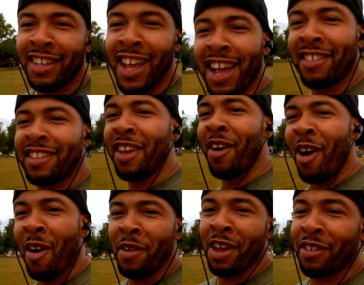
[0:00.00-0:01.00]
DSD
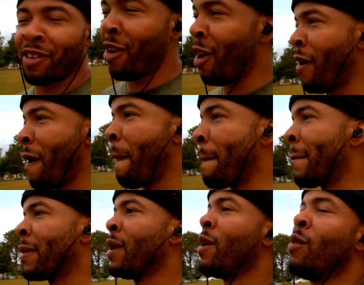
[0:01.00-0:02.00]
army is growing.
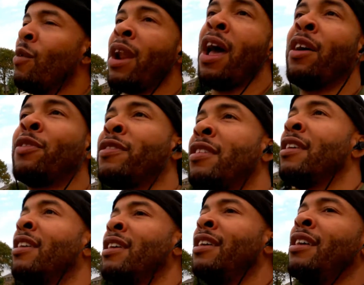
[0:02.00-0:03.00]
What else?
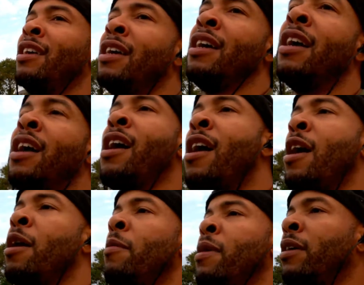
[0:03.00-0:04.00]

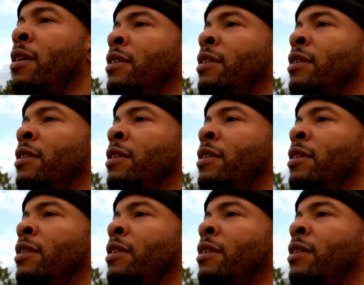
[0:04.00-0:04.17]
Um,